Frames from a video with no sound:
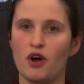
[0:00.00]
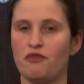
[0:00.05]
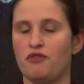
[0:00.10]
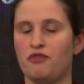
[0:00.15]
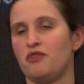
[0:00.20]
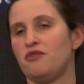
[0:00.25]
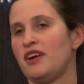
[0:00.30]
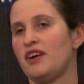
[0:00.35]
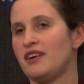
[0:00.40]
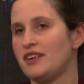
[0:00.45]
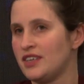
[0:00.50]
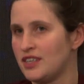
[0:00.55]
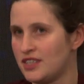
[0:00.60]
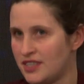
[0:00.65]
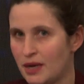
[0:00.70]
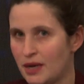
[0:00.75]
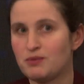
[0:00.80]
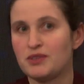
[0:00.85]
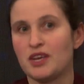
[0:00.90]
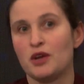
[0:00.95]
the various
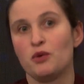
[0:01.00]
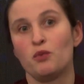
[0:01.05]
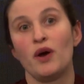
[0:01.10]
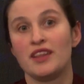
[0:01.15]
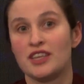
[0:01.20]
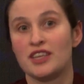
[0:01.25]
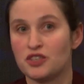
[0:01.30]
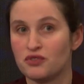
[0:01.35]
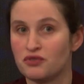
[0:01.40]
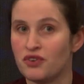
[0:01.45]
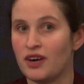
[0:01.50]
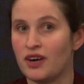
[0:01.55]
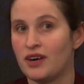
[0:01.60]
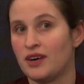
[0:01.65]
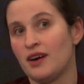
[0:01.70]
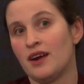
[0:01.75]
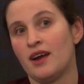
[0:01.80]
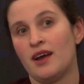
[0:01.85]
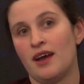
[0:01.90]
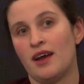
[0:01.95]
steps, and why this
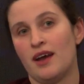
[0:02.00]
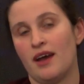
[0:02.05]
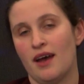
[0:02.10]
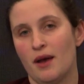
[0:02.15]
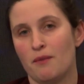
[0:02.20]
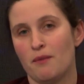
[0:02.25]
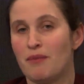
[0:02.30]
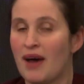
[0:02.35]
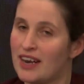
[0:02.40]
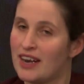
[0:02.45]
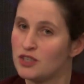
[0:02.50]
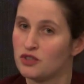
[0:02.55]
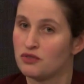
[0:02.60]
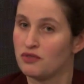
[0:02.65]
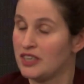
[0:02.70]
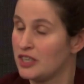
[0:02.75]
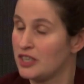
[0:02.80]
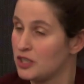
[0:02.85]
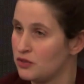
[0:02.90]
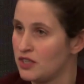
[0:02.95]
fair balance
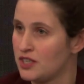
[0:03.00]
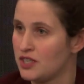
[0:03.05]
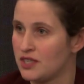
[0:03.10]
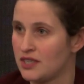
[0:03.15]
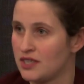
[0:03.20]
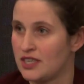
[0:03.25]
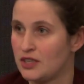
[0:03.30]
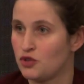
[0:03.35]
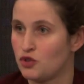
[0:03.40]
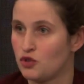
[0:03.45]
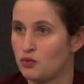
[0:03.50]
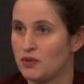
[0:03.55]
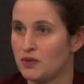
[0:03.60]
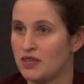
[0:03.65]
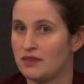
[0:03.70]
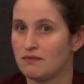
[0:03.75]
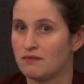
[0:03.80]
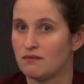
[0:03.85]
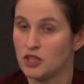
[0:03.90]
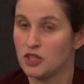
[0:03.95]
of interest needs to
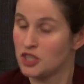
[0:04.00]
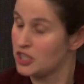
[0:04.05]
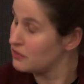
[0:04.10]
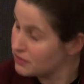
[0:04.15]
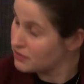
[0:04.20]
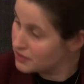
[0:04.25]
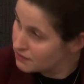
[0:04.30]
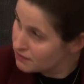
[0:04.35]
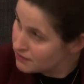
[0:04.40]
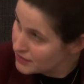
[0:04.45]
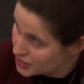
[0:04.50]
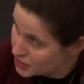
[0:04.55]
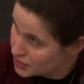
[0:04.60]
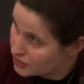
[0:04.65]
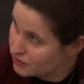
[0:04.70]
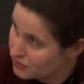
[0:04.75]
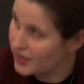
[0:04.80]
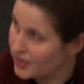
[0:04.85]
be achieved. This is the